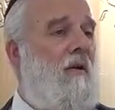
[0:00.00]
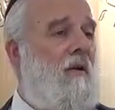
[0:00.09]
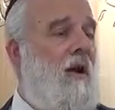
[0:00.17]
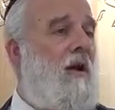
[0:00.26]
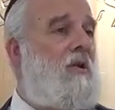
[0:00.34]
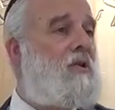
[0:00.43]

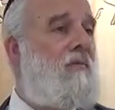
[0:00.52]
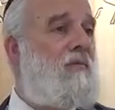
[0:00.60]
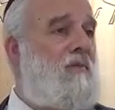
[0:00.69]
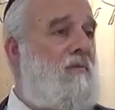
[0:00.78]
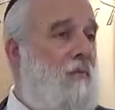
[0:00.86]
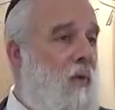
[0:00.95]
knowledge of,
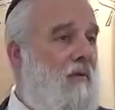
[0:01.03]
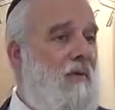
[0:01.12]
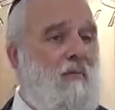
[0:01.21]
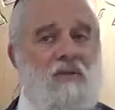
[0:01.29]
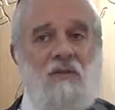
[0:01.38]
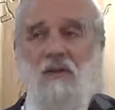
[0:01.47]
and one of
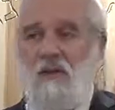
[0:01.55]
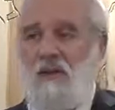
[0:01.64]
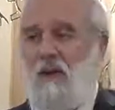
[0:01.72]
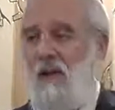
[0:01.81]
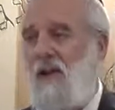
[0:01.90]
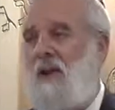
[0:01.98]
them is
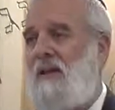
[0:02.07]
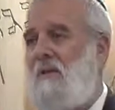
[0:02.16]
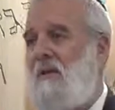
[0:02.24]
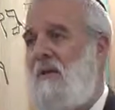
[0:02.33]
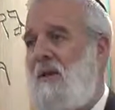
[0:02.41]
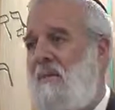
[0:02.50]
Techiyat
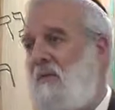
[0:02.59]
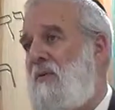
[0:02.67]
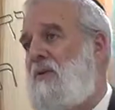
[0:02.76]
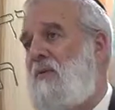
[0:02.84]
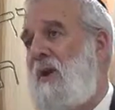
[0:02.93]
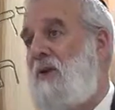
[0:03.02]
HaMetim, the
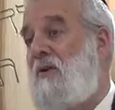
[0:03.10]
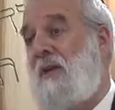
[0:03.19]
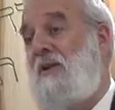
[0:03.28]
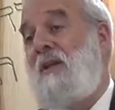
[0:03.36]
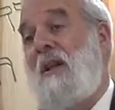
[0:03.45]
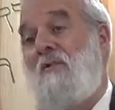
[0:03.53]
resurrection,
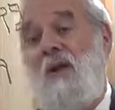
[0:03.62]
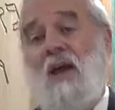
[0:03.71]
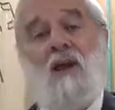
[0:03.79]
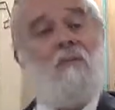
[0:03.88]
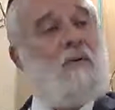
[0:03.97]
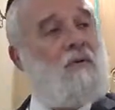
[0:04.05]
because it never
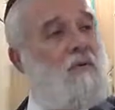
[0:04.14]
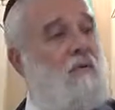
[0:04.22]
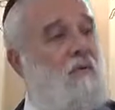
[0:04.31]
happened.